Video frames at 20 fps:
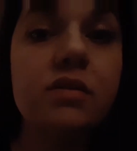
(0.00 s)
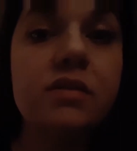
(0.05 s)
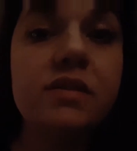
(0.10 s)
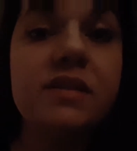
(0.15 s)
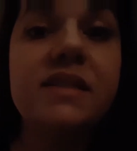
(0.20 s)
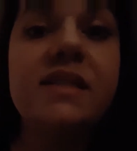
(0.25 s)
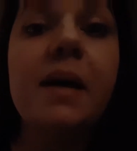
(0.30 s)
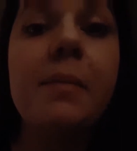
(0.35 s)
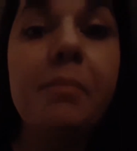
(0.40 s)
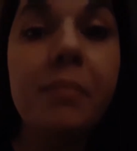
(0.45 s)

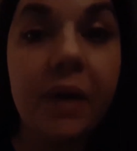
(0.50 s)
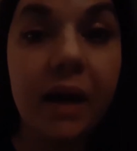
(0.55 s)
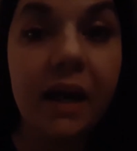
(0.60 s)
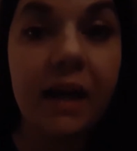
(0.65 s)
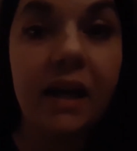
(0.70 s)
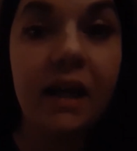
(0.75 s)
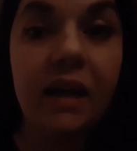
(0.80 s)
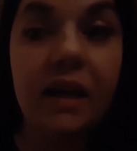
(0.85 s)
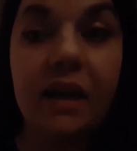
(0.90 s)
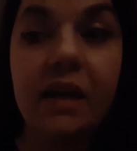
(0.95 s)

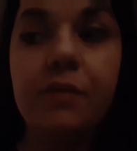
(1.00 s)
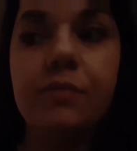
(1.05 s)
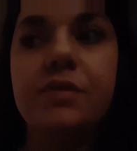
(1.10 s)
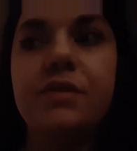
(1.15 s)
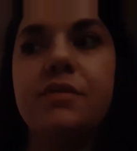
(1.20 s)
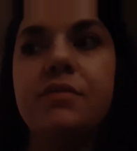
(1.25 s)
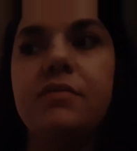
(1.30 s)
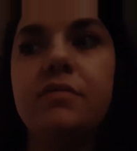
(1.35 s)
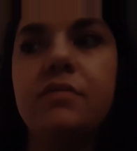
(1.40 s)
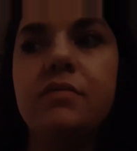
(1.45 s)
somebody. And it
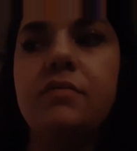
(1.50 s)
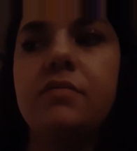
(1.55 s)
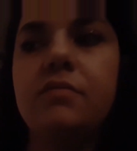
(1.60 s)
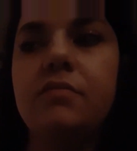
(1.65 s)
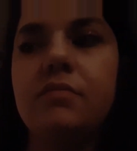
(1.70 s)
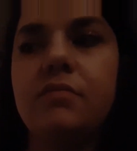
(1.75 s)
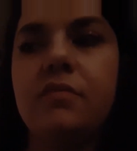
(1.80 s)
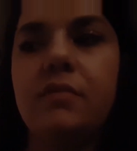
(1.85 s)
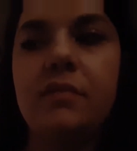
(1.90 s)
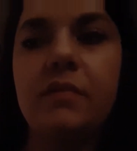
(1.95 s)
was
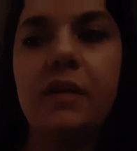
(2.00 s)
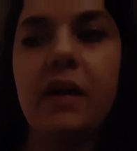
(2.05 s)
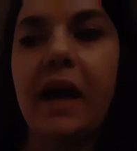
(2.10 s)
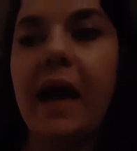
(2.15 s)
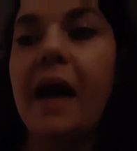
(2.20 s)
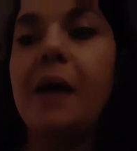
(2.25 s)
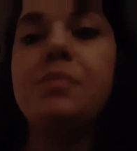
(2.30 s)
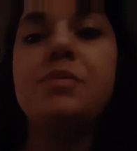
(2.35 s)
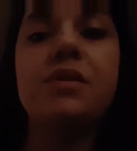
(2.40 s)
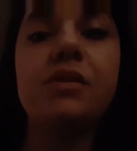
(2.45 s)

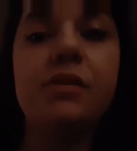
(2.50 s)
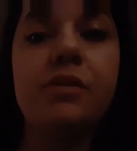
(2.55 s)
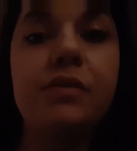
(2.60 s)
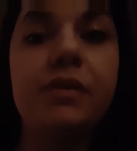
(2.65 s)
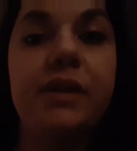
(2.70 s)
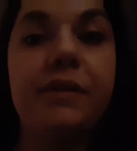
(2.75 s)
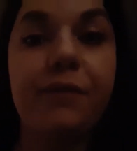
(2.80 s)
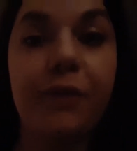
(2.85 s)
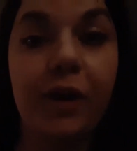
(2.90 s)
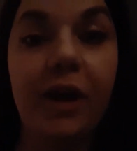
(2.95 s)

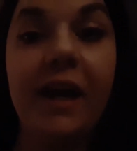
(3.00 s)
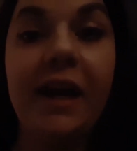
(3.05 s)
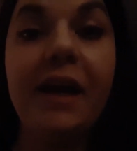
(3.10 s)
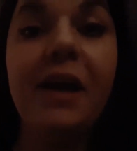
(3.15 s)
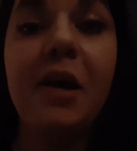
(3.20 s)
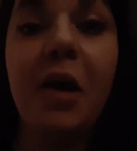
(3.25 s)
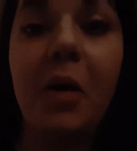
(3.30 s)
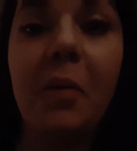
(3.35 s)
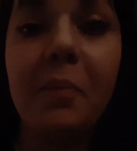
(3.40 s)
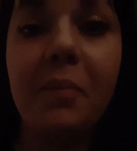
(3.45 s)
absolutely for
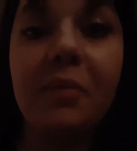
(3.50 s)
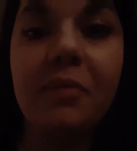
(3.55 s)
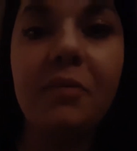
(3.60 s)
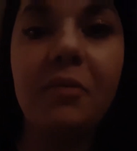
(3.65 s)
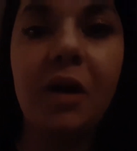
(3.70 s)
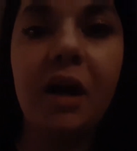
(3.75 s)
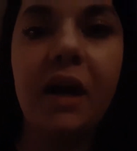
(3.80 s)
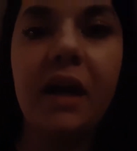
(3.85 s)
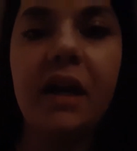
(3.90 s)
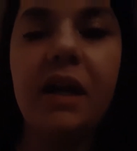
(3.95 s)
him,
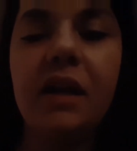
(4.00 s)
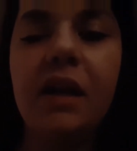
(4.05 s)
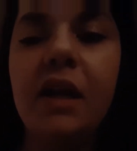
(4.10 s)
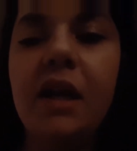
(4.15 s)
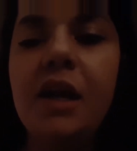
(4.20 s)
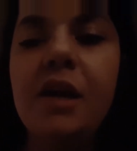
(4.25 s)
right?